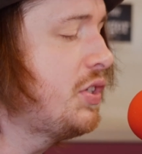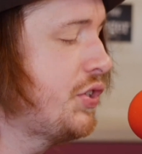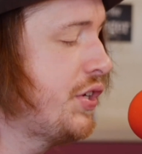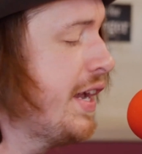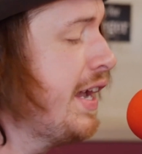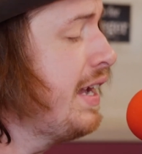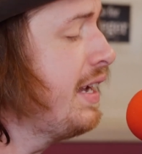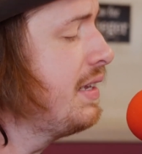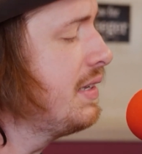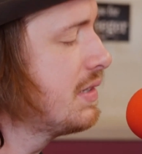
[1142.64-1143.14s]

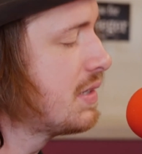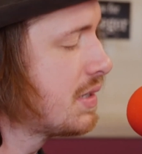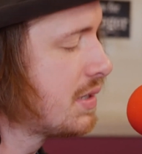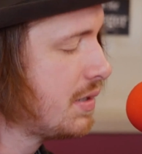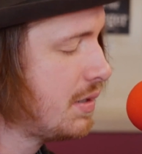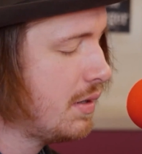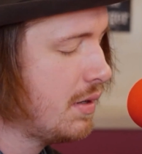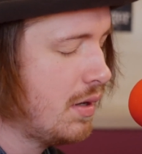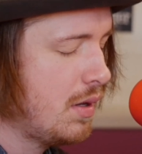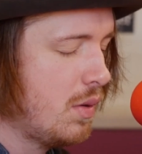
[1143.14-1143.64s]

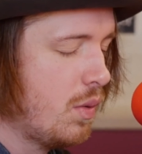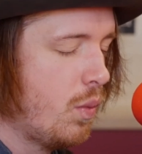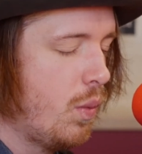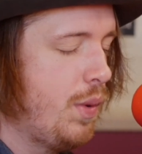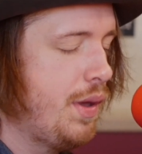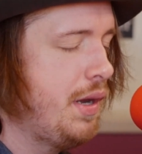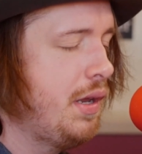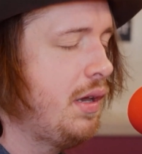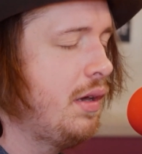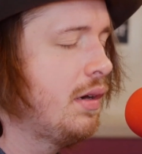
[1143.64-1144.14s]
chance
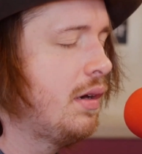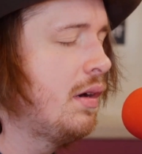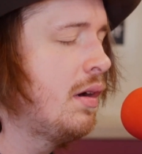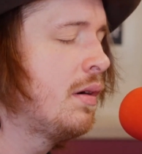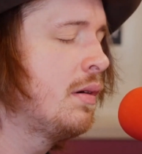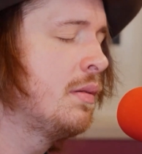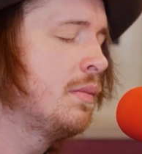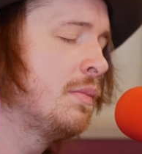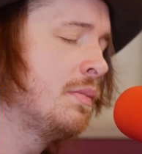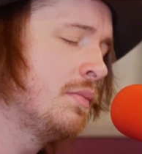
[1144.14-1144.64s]
when it
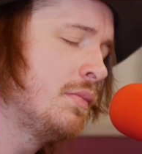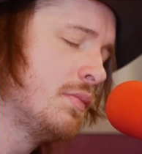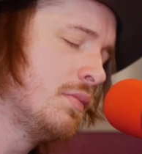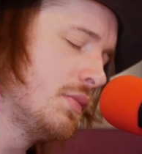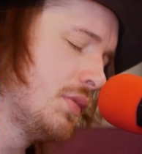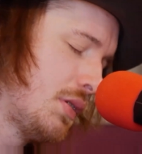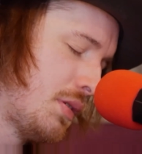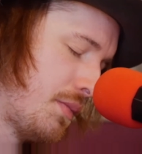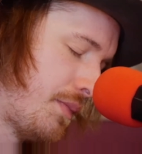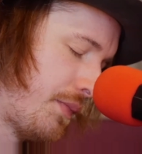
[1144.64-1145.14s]

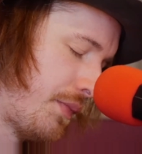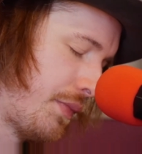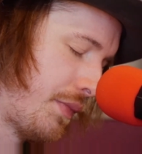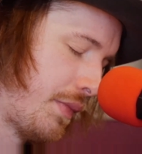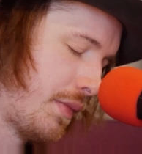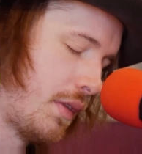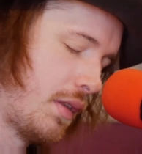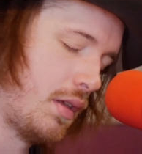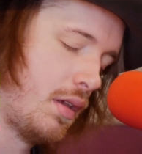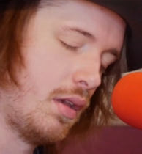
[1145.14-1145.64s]
comes,
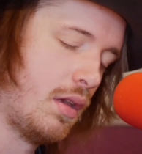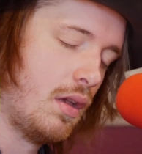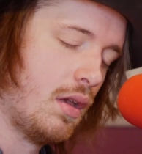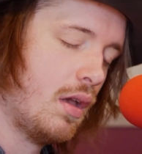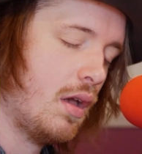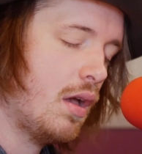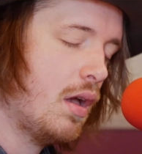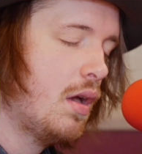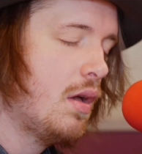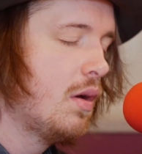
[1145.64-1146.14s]

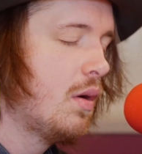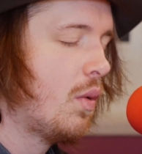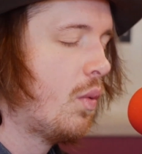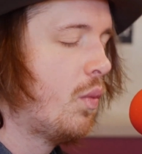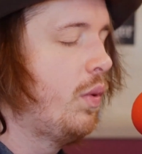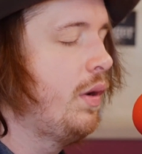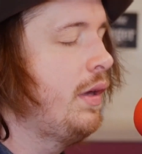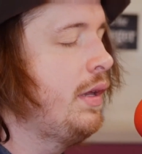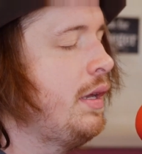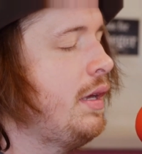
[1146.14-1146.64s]

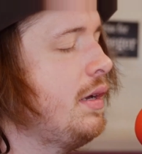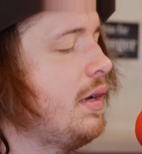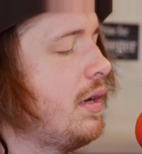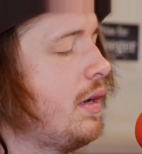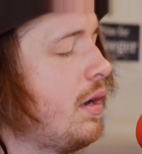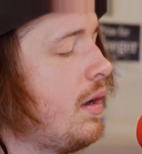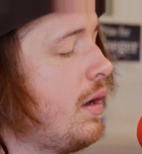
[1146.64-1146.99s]
when it